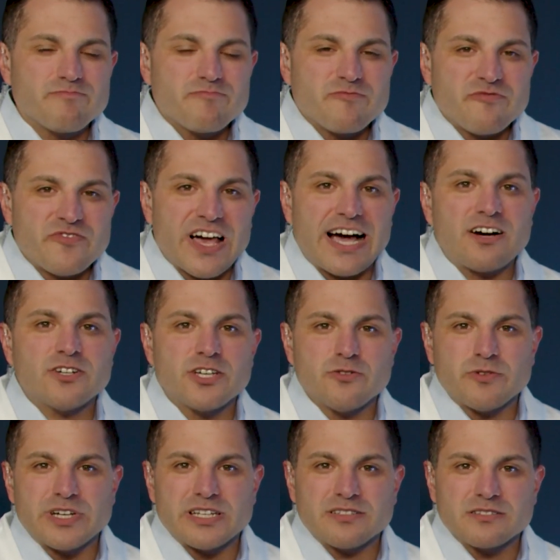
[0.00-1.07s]

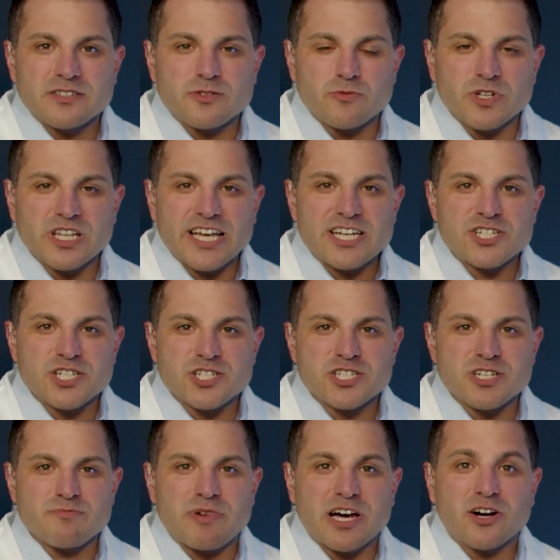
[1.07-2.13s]
valuing the
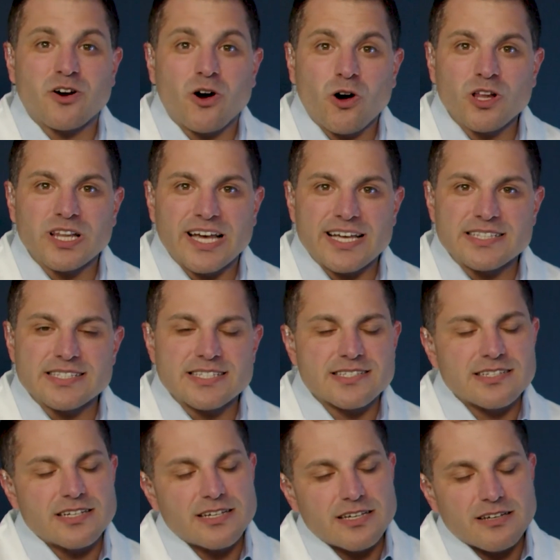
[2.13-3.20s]
relationship on all ends,
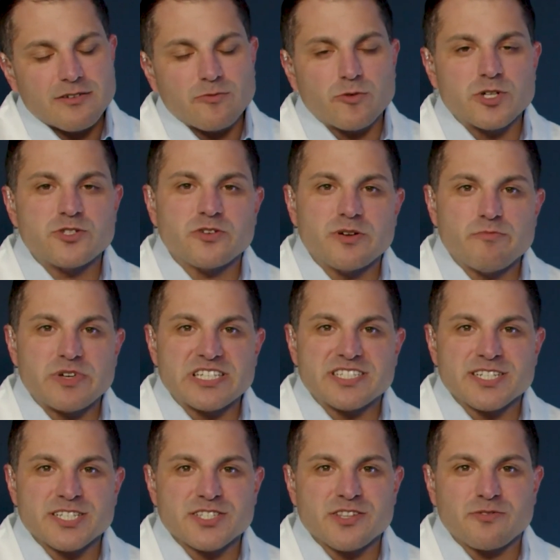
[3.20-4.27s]
we're doing
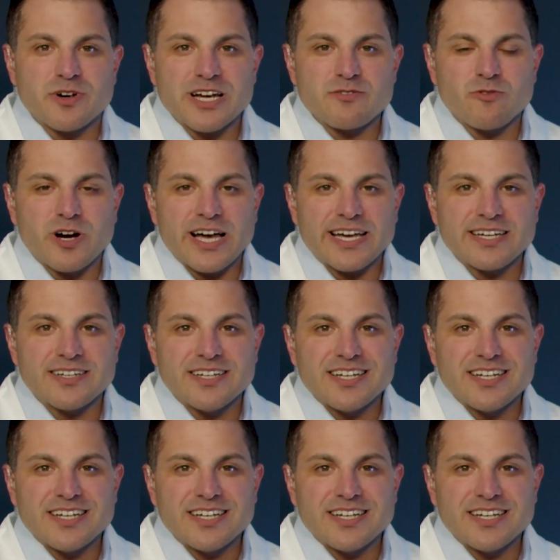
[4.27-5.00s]
business the right way.